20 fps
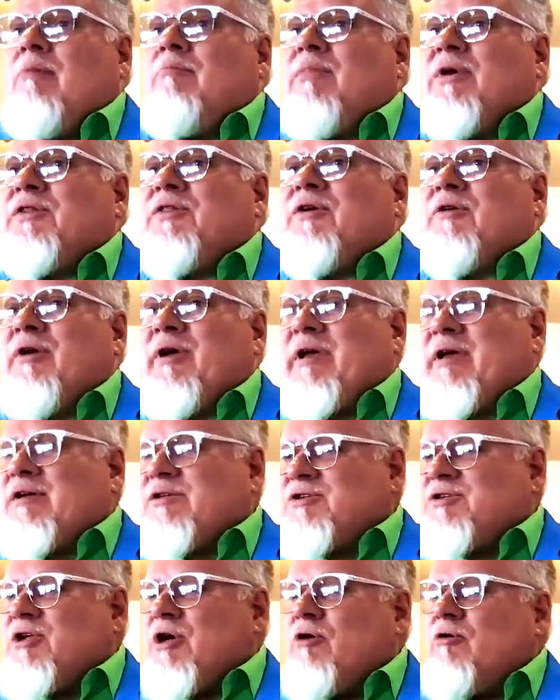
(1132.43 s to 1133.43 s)
But there
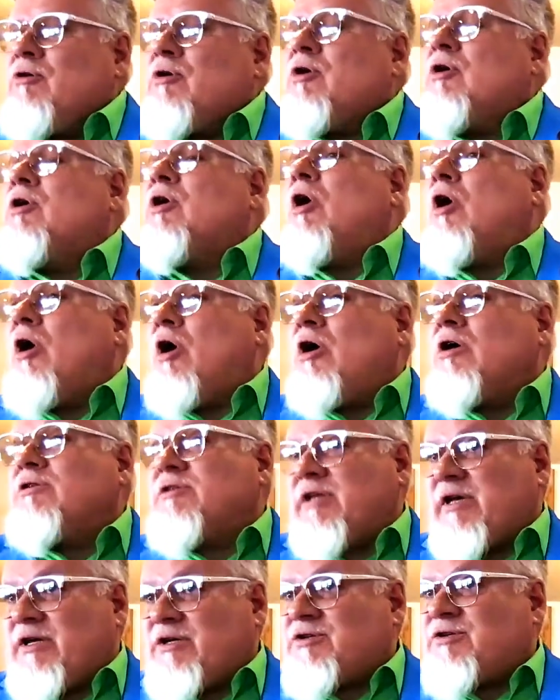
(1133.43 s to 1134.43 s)
is no
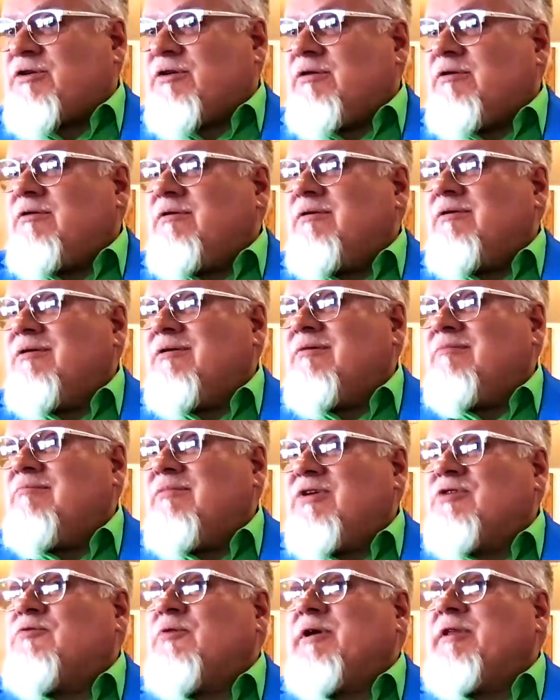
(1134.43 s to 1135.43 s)
causation
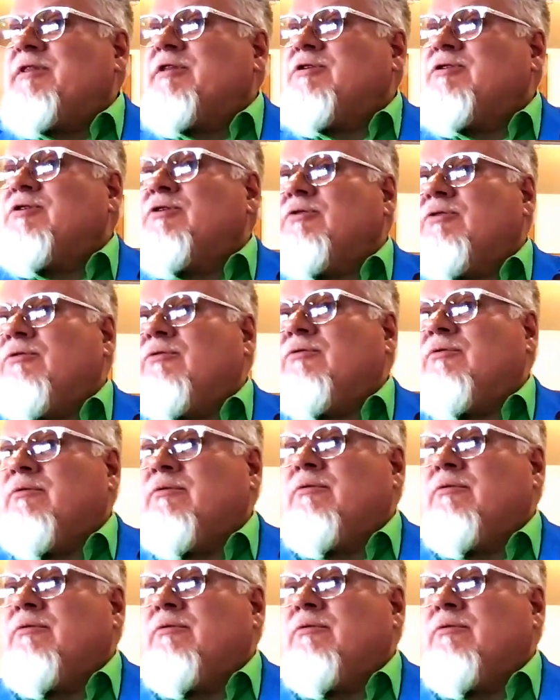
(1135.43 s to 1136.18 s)
between the two.